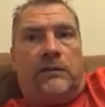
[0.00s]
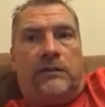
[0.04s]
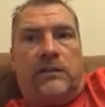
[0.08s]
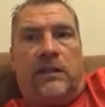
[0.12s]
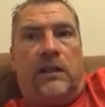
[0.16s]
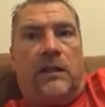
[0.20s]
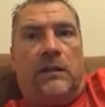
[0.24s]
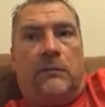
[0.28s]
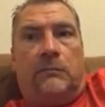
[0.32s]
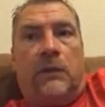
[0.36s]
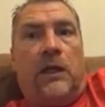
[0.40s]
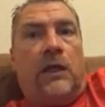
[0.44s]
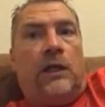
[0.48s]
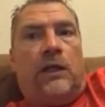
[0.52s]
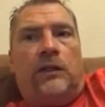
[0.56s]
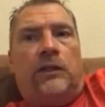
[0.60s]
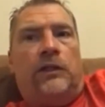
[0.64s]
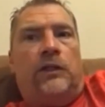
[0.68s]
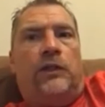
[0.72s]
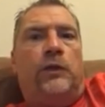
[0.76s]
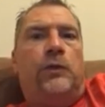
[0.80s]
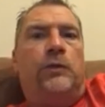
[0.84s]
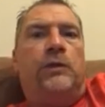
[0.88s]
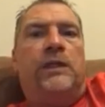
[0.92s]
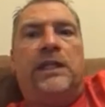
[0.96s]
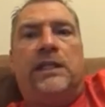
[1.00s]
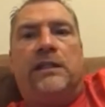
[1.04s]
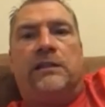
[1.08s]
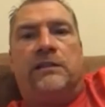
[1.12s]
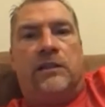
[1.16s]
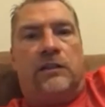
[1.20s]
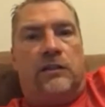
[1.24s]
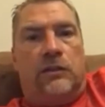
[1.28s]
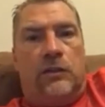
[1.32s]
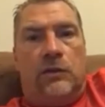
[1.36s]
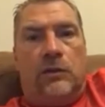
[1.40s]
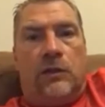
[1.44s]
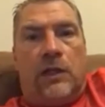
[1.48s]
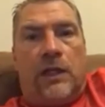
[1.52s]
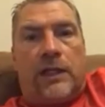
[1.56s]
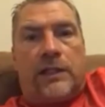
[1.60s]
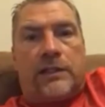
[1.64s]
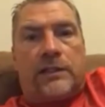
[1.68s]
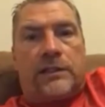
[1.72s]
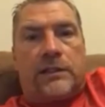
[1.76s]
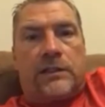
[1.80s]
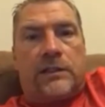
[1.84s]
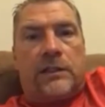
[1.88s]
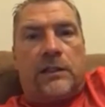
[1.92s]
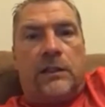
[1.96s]
Tim, you need to do
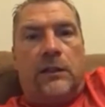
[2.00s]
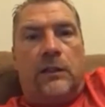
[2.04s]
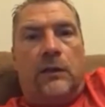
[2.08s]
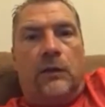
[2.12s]
this.